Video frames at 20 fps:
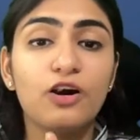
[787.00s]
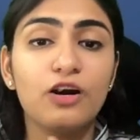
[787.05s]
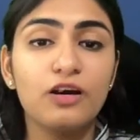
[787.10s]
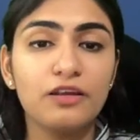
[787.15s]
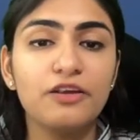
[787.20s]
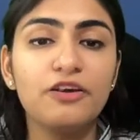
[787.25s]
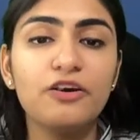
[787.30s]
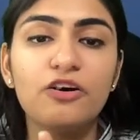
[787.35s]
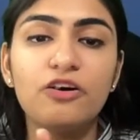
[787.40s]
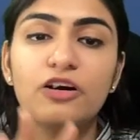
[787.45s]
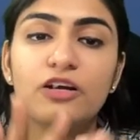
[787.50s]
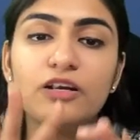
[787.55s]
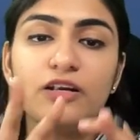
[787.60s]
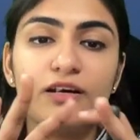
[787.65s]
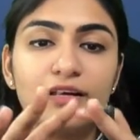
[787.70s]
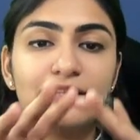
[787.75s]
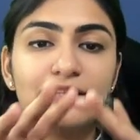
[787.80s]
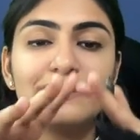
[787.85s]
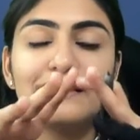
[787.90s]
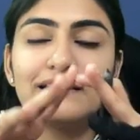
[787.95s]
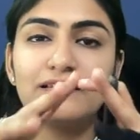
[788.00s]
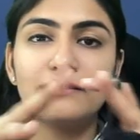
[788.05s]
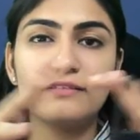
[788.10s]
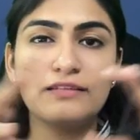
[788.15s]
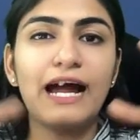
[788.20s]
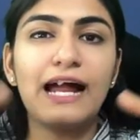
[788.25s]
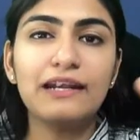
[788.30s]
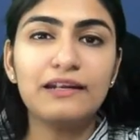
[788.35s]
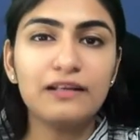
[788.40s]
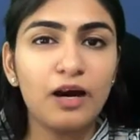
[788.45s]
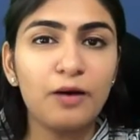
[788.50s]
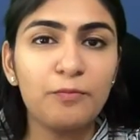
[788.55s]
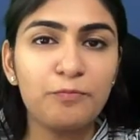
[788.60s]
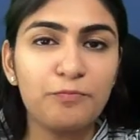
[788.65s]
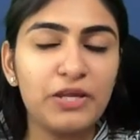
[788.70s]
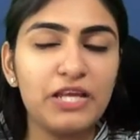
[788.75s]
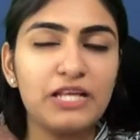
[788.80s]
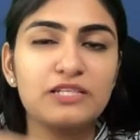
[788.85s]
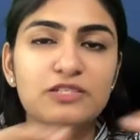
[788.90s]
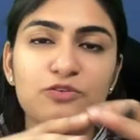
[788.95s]
here that
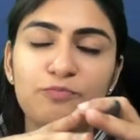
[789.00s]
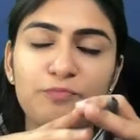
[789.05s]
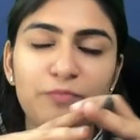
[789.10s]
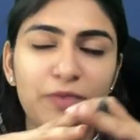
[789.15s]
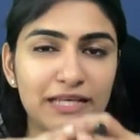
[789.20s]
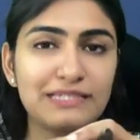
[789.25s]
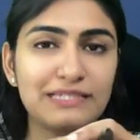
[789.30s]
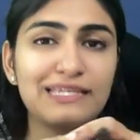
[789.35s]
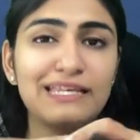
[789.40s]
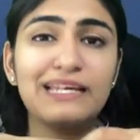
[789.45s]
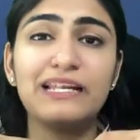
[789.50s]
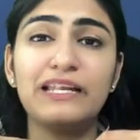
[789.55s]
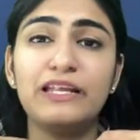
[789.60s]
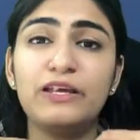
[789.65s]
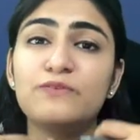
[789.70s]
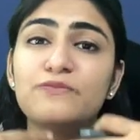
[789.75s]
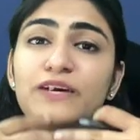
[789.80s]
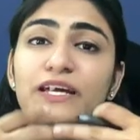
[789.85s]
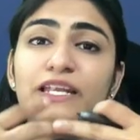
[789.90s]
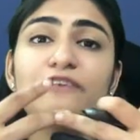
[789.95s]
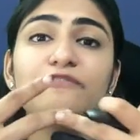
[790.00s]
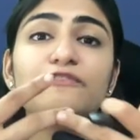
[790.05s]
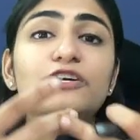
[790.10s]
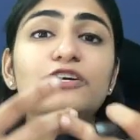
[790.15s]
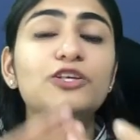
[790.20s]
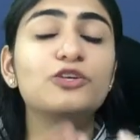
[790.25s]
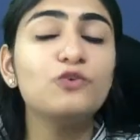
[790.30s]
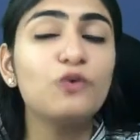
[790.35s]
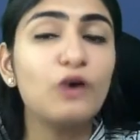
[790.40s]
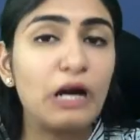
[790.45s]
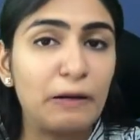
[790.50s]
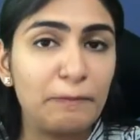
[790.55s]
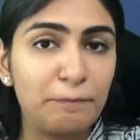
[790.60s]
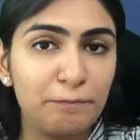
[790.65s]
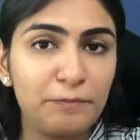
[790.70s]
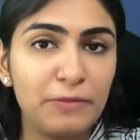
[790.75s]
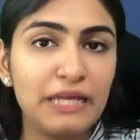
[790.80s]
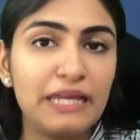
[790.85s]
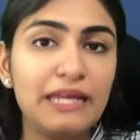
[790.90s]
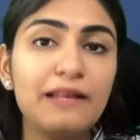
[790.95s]
appeal. So basically, whenever you
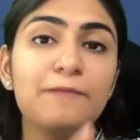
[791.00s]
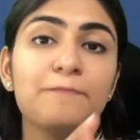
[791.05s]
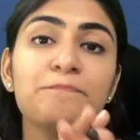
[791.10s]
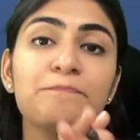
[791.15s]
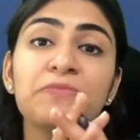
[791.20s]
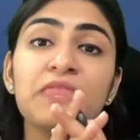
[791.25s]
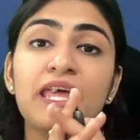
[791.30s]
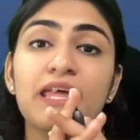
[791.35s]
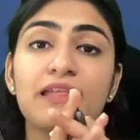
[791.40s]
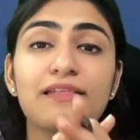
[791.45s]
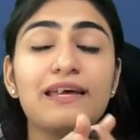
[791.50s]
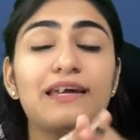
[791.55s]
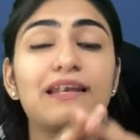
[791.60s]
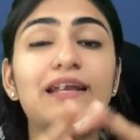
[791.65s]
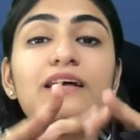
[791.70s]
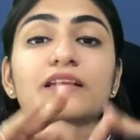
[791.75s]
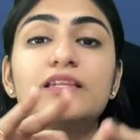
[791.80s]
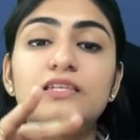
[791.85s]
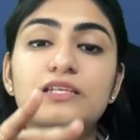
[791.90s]
appeal, there are